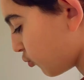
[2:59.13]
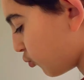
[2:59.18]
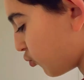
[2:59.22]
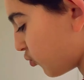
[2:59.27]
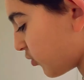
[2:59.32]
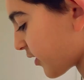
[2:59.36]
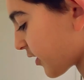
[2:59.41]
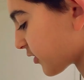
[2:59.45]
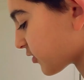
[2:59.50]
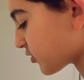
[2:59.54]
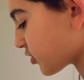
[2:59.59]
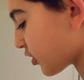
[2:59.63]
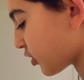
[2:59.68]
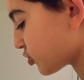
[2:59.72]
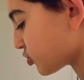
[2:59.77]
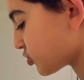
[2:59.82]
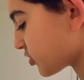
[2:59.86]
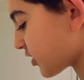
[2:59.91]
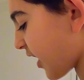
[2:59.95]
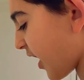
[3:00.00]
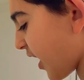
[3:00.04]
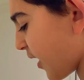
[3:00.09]
When it
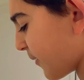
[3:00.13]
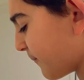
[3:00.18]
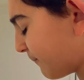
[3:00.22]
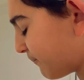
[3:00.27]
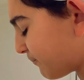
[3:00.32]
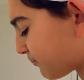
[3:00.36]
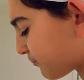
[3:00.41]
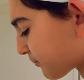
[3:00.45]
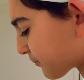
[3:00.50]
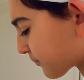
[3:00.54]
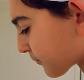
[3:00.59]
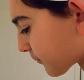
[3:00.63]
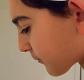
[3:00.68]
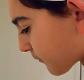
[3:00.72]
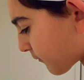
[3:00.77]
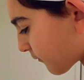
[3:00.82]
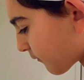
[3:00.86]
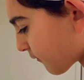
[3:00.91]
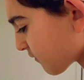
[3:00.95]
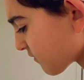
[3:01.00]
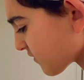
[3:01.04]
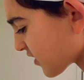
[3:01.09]
starts to
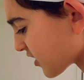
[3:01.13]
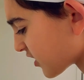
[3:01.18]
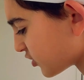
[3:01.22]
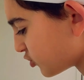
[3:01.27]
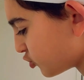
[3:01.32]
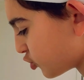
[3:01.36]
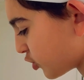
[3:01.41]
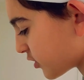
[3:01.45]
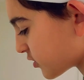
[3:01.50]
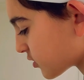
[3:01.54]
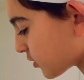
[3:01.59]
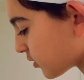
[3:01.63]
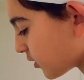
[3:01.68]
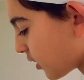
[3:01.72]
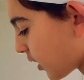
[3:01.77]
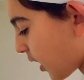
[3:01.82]
sizzle